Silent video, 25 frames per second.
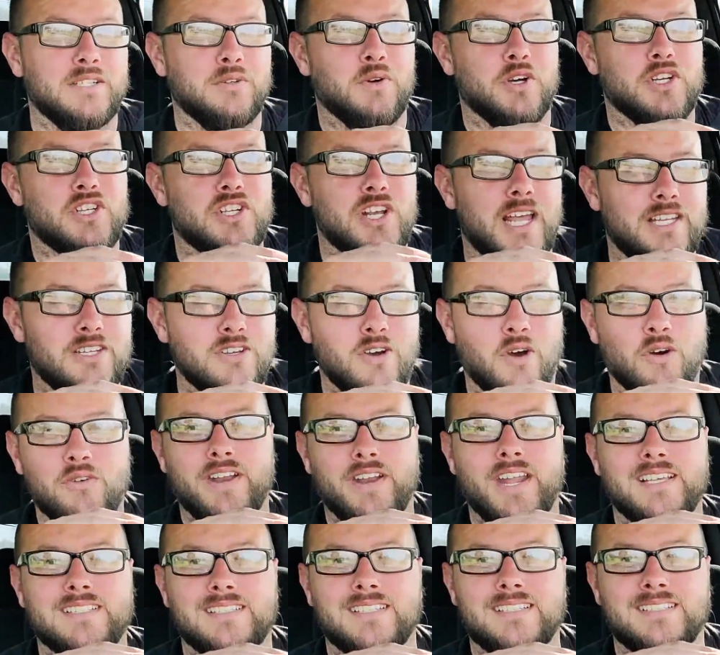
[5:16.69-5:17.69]
which I don't
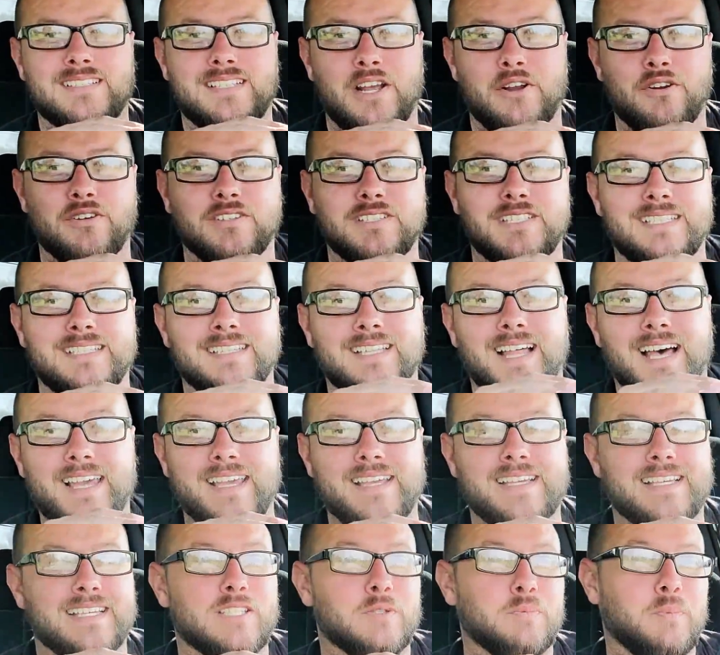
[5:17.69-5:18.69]
necessarily
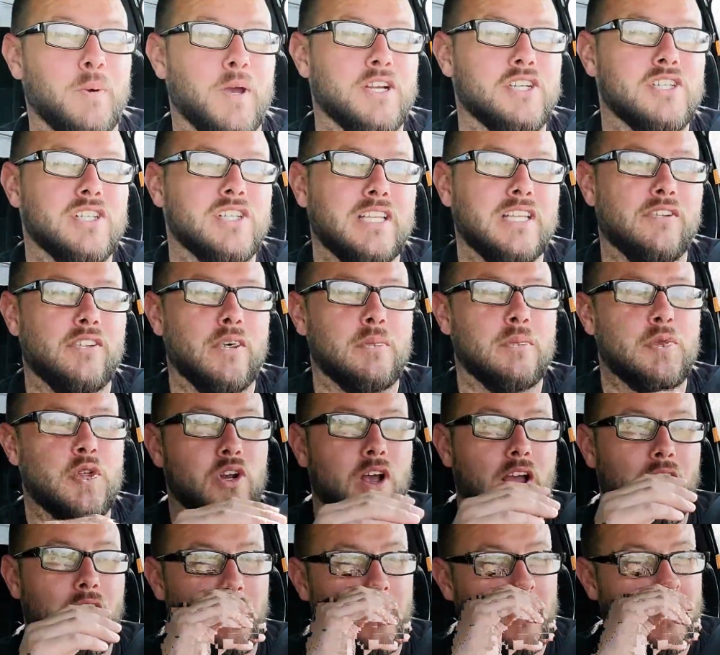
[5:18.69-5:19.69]
like, especially if I'm
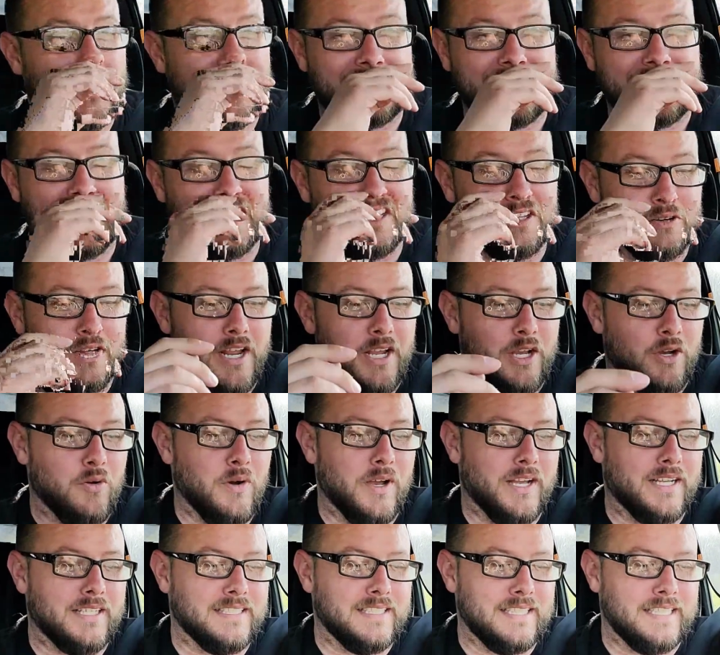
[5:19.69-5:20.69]
trying to accelerate
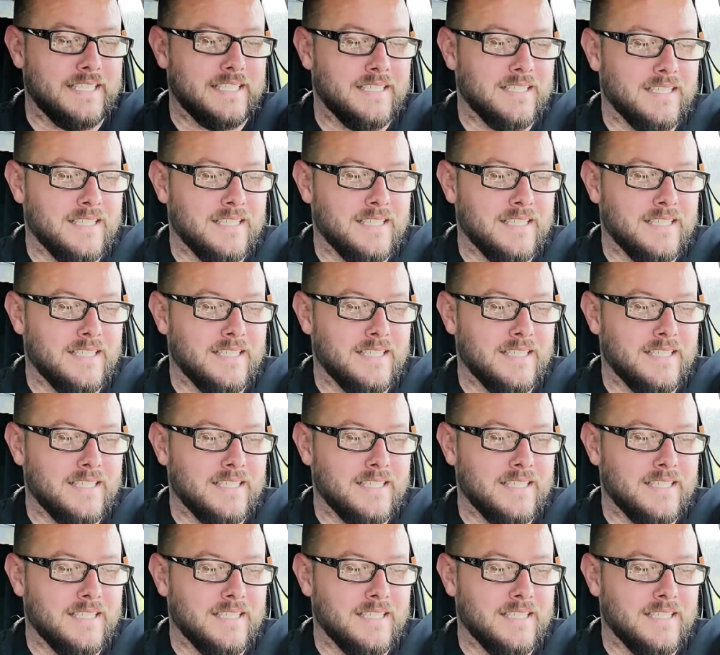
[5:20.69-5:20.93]
quickly.